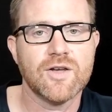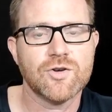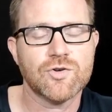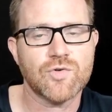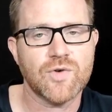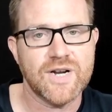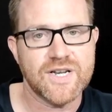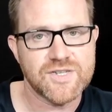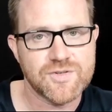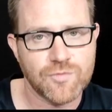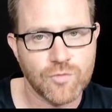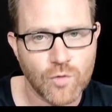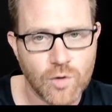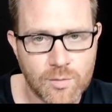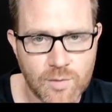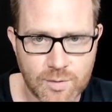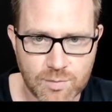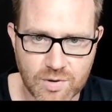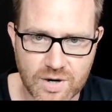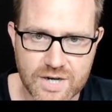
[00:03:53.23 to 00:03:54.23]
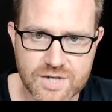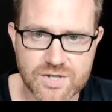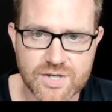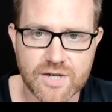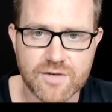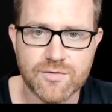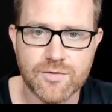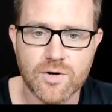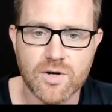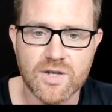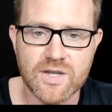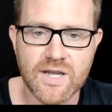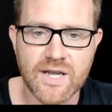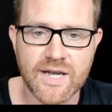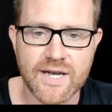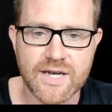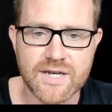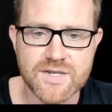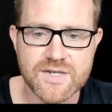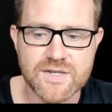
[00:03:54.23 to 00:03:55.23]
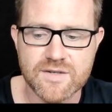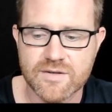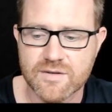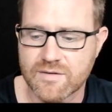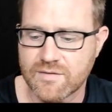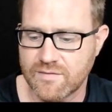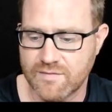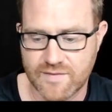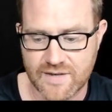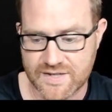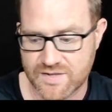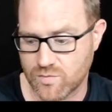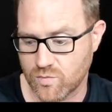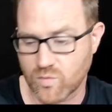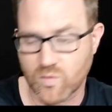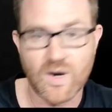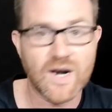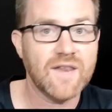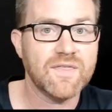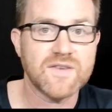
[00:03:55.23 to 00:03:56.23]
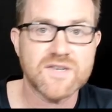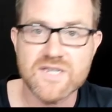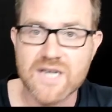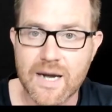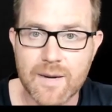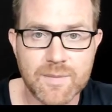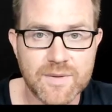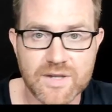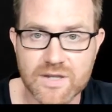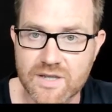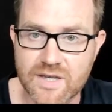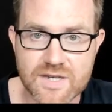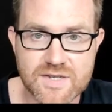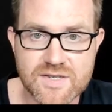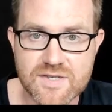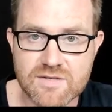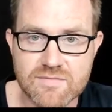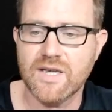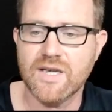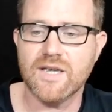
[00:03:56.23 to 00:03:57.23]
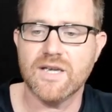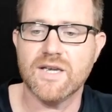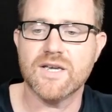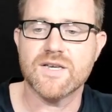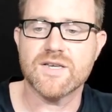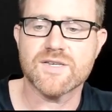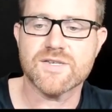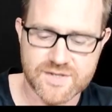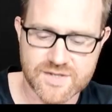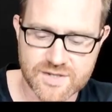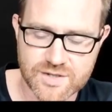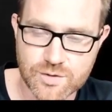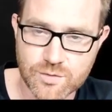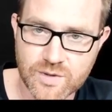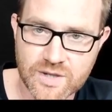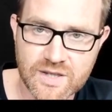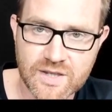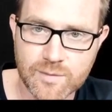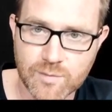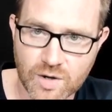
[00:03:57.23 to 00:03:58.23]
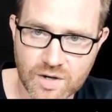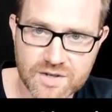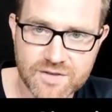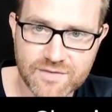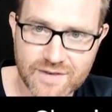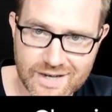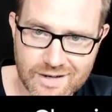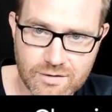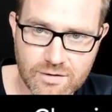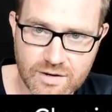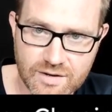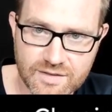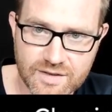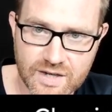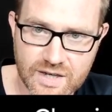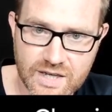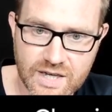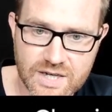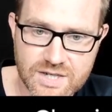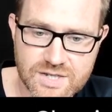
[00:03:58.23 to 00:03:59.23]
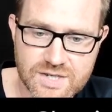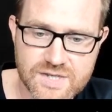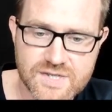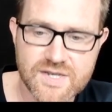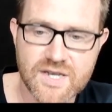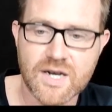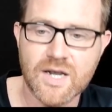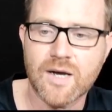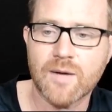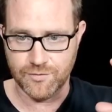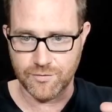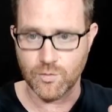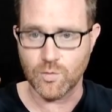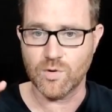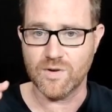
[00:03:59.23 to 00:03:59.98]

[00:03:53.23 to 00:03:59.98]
Transformer project for a client, that's right at the top of the list, is doing the multi-factor authentication setup for